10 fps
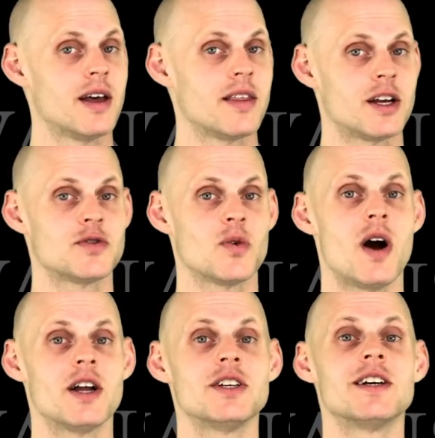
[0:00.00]
Thanks for
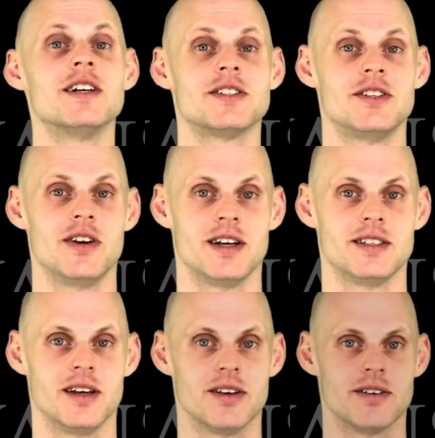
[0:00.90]
watching, and I'll see you guys
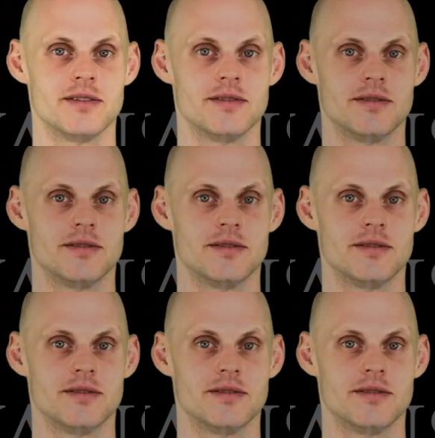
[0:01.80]
later.